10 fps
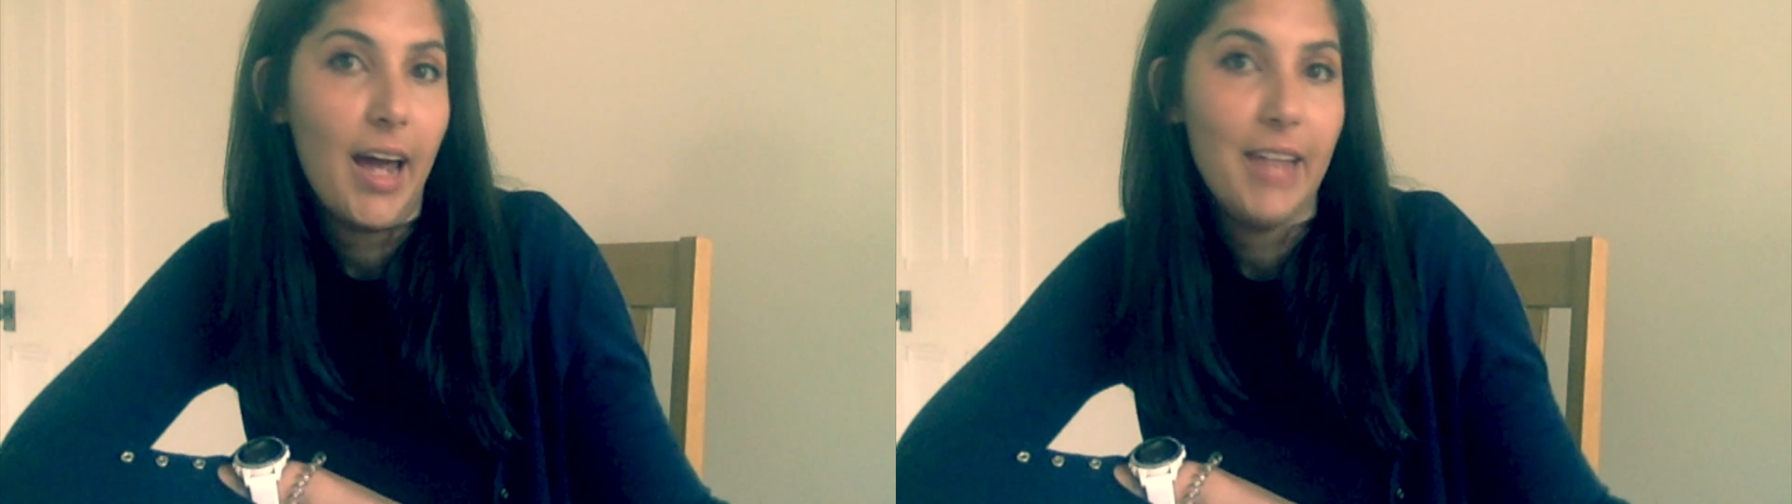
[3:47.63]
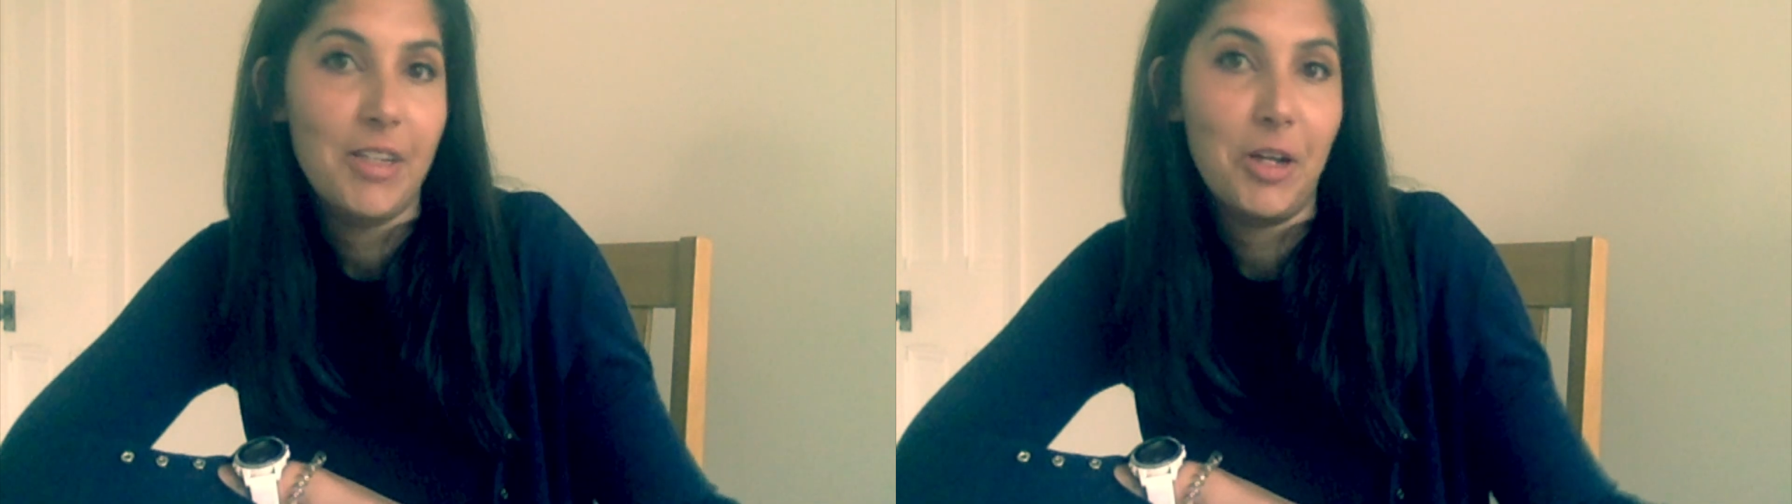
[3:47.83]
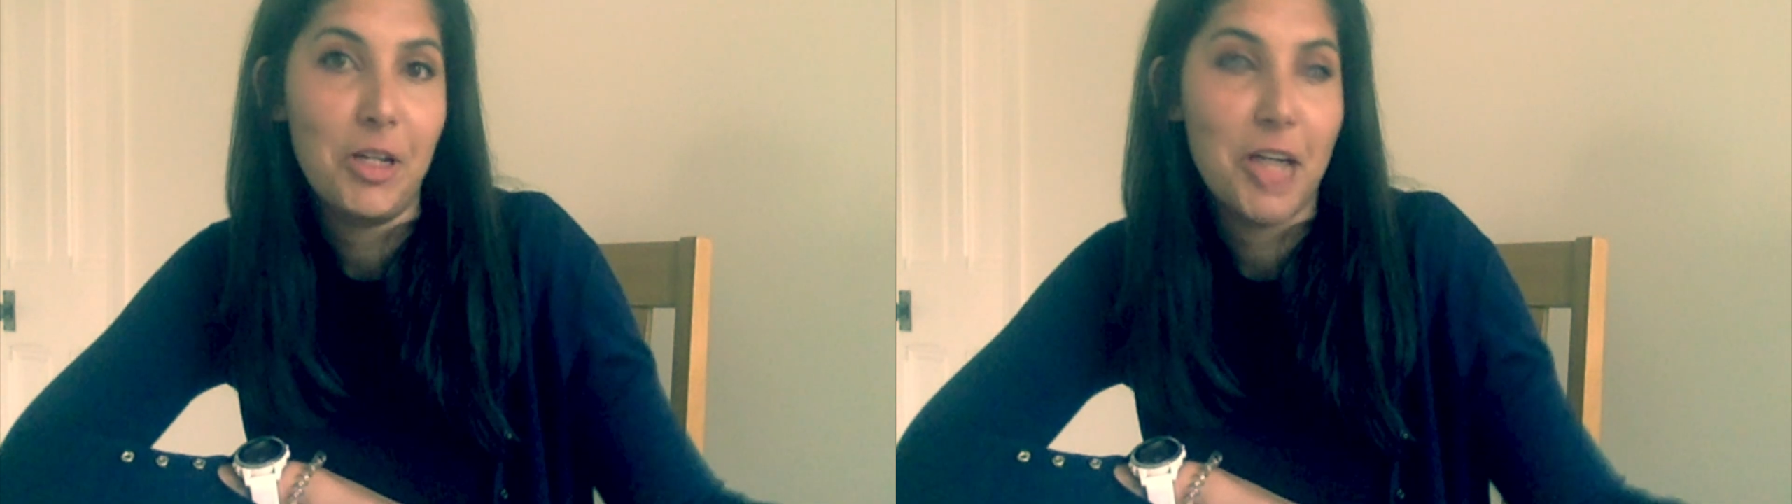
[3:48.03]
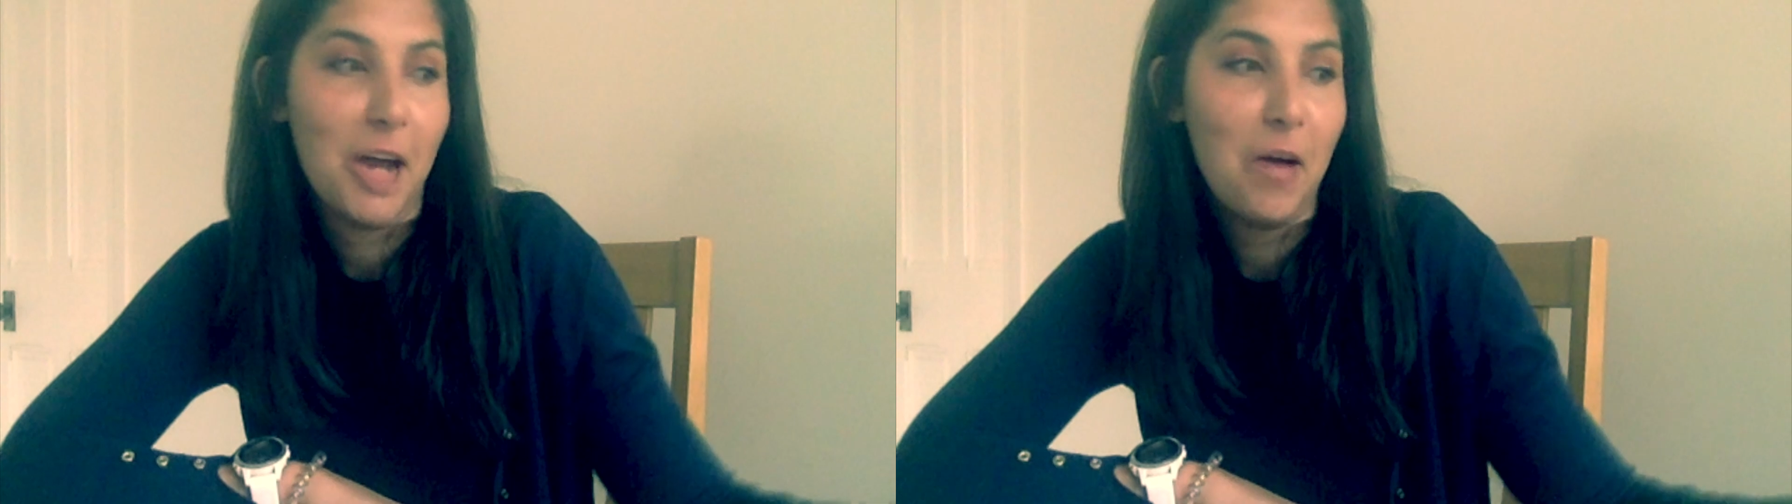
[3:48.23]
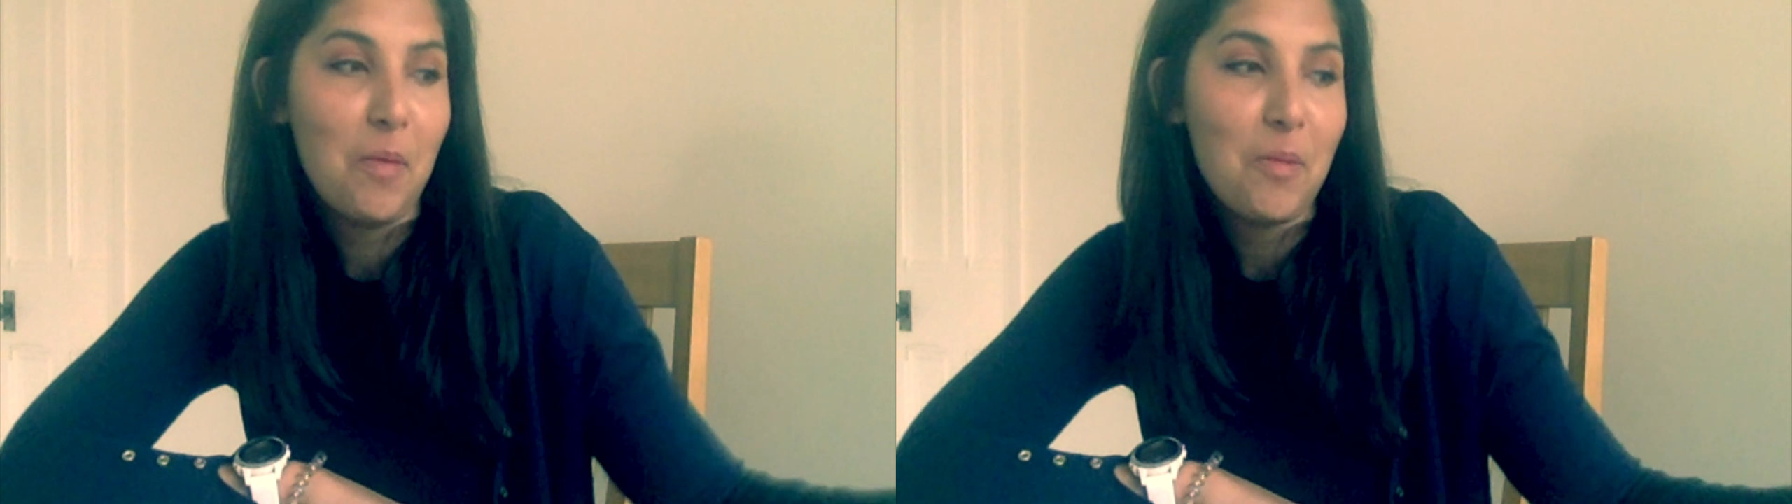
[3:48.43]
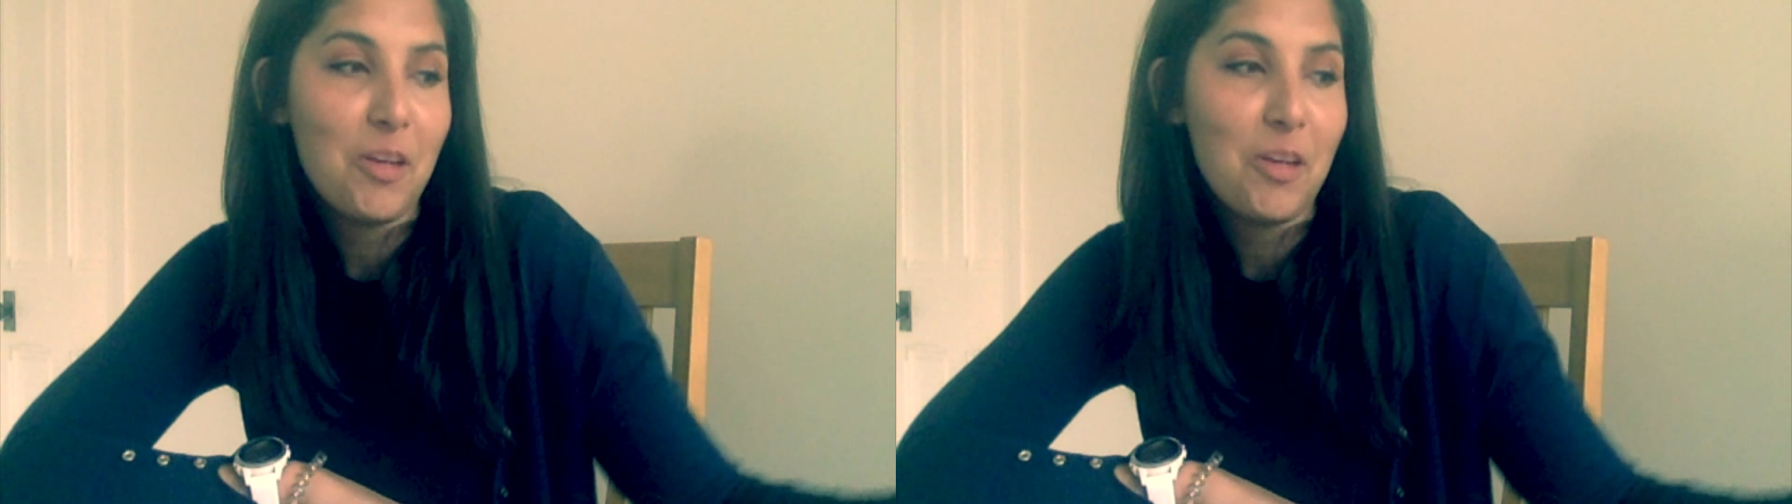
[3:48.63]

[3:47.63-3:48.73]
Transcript: is going to help.